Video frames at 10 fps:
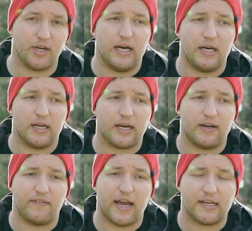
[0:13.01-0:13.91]

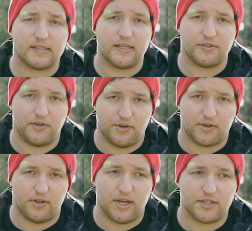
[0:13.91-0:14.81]
kind of asset to your
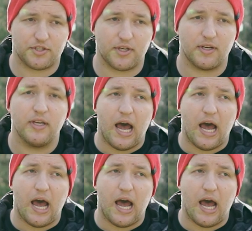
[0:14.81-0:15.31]
collection,